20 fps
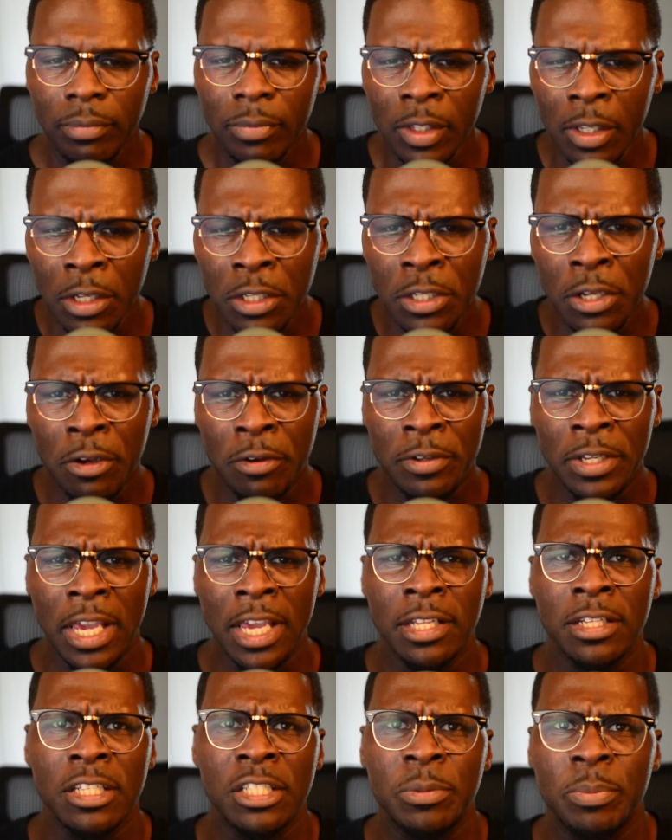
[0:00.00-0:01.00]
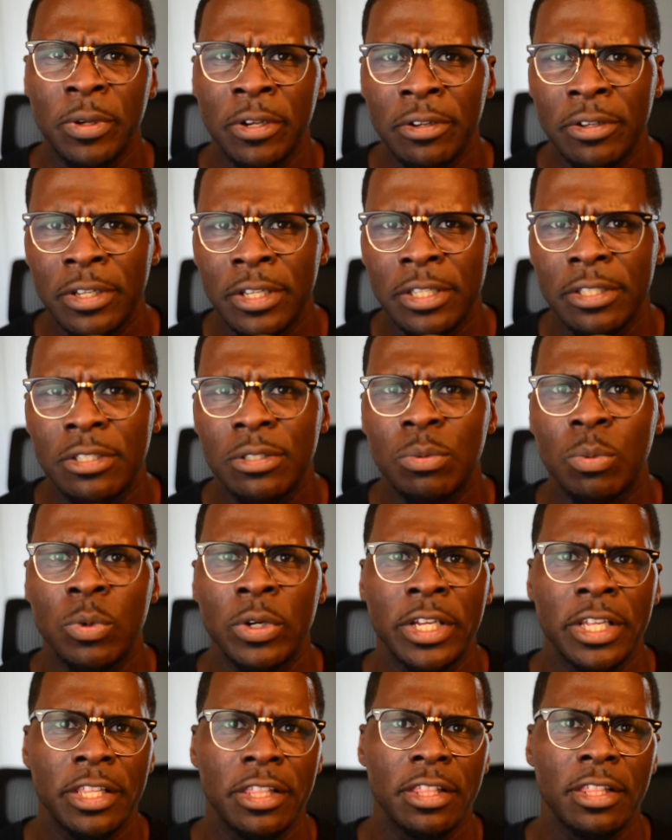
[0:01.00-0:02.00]
gained experience
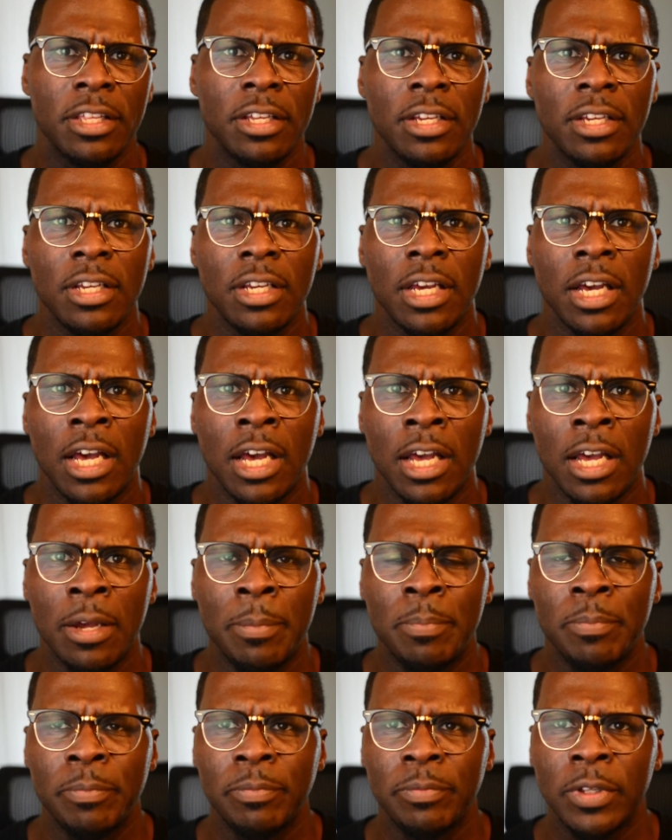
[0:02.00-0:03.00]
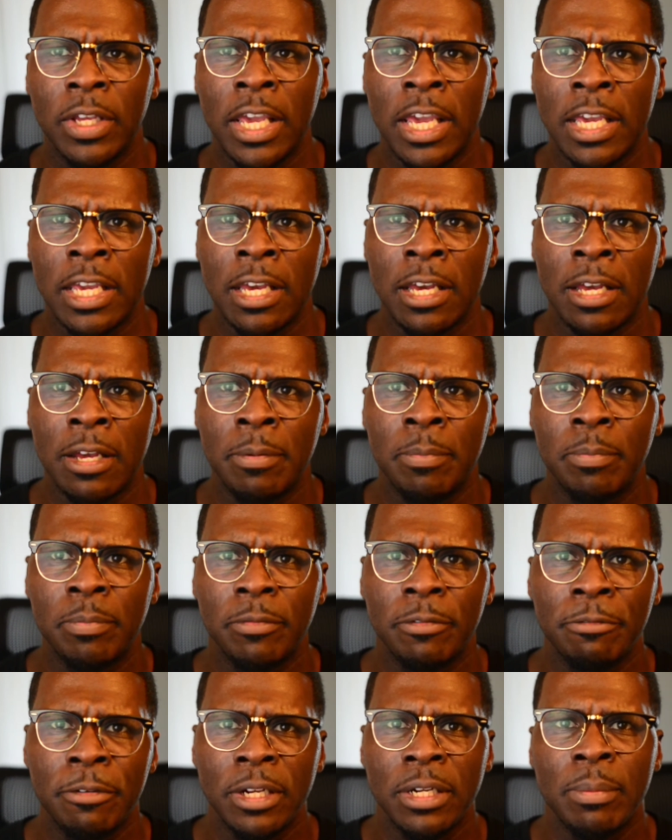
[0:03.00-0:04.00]
with a
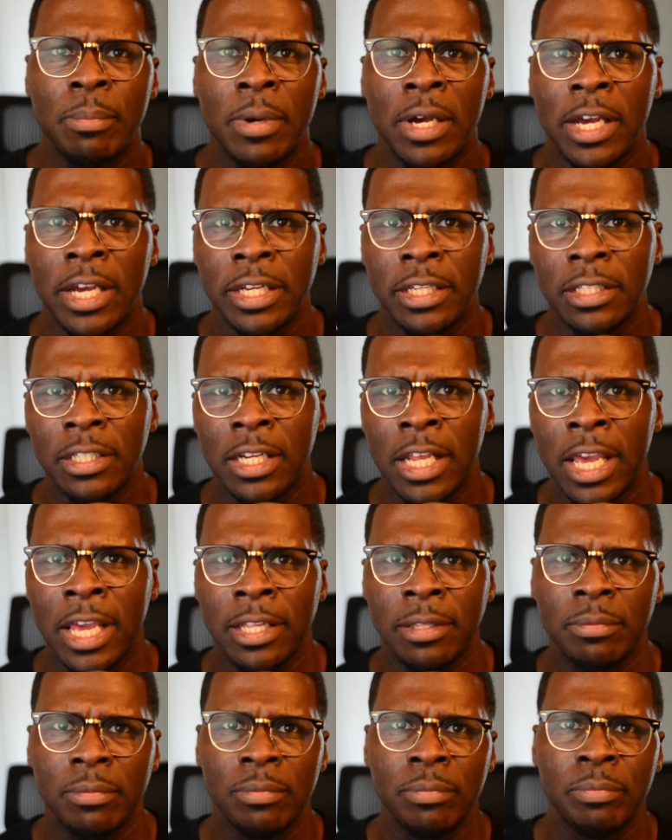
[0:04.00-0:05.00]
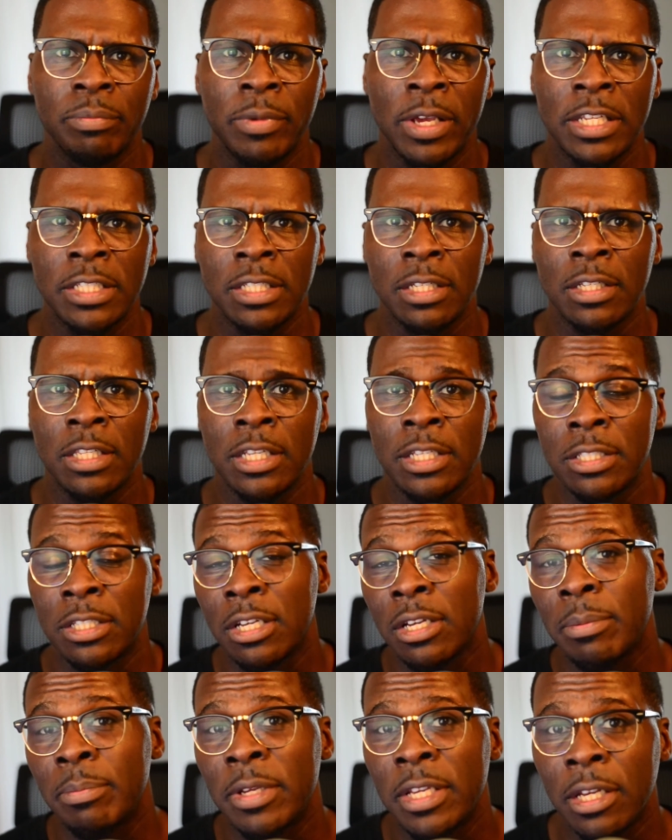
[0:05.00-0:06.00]
friend of mine that basically
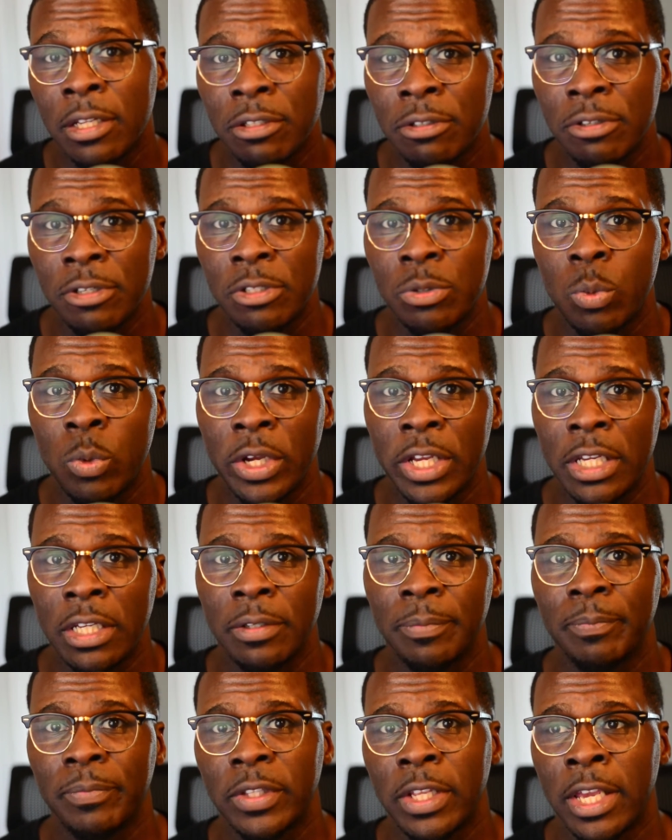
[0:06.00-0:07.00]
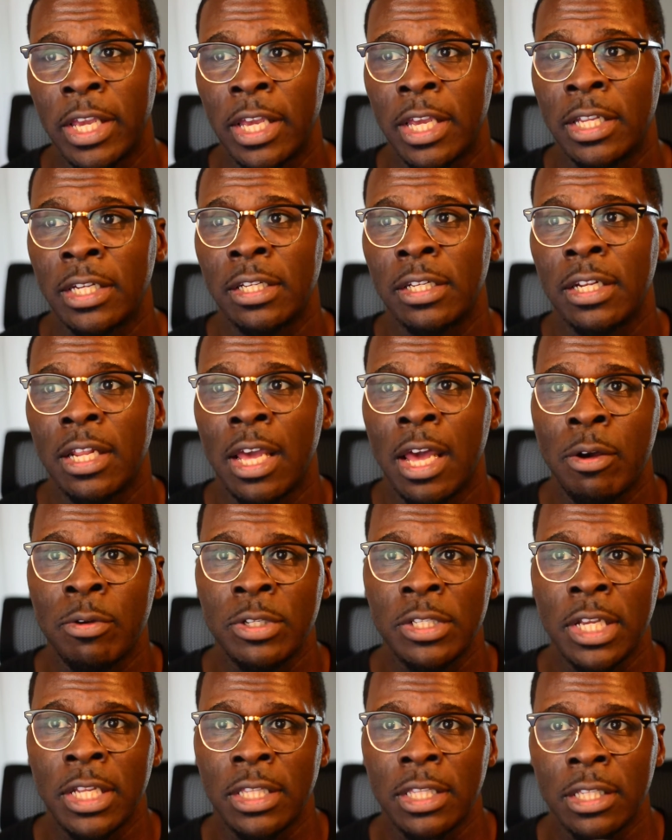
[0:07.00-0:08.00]
took me under his wing, and I was
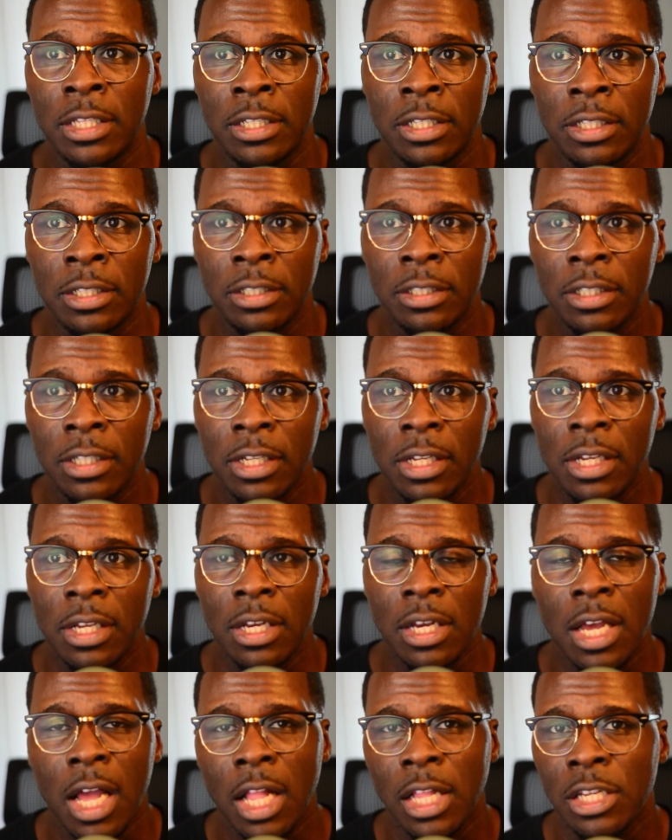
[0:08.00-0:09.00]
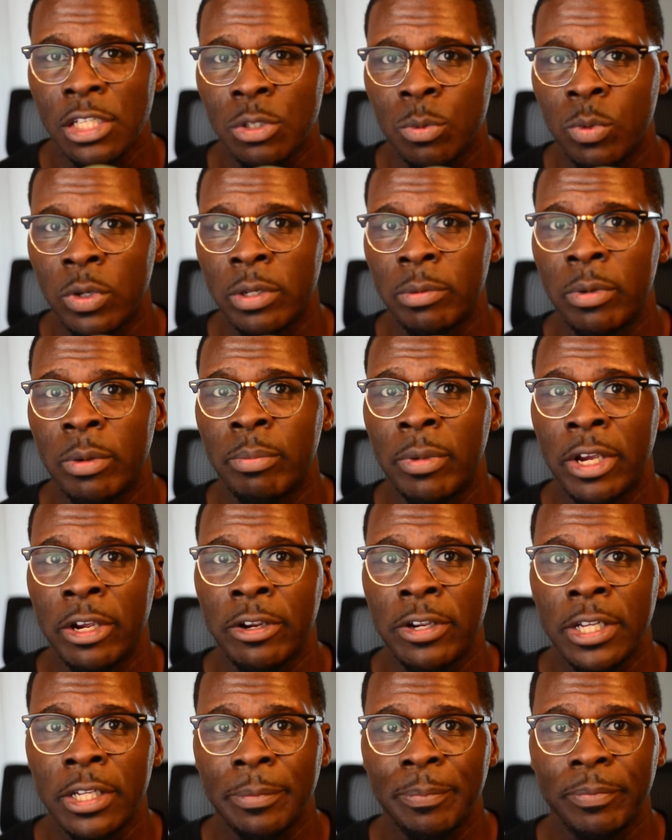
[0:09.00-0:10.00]
at the College of William and
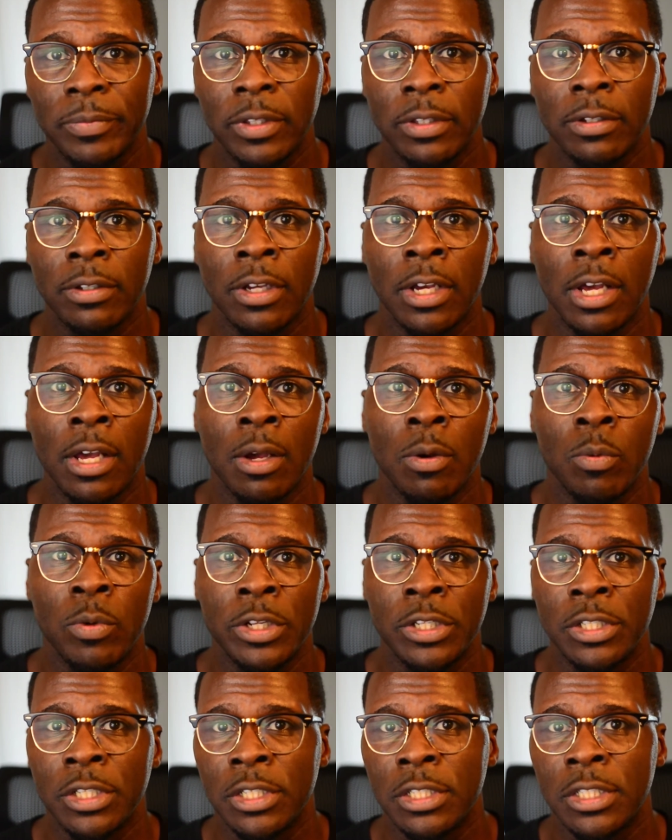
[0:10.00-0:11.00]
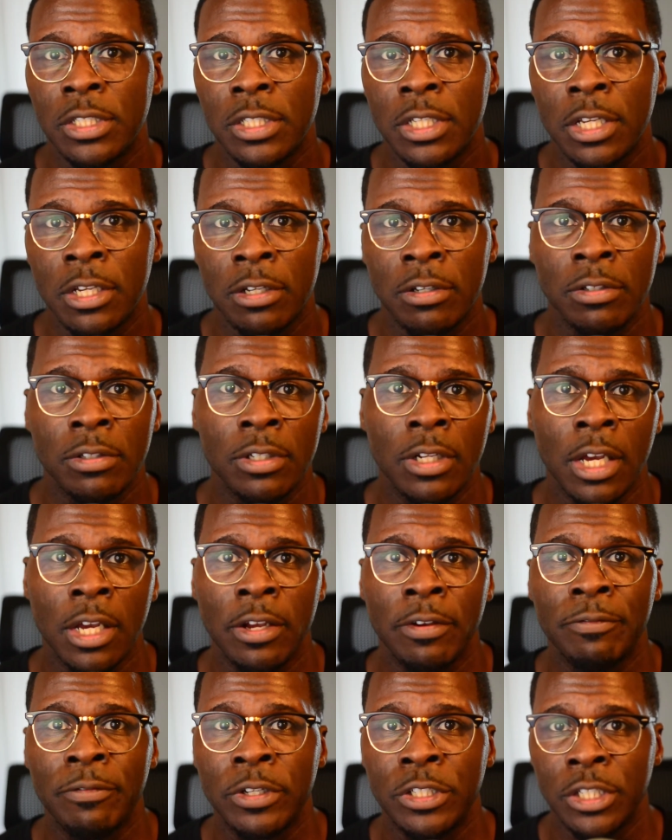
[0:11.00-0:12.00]
Mary, which is here in
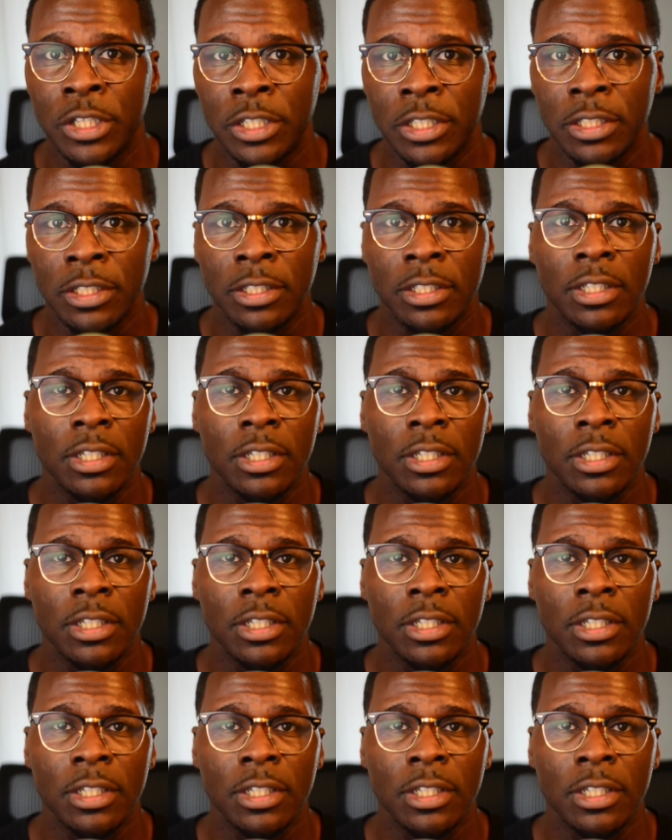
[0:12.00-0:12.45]
Virginia.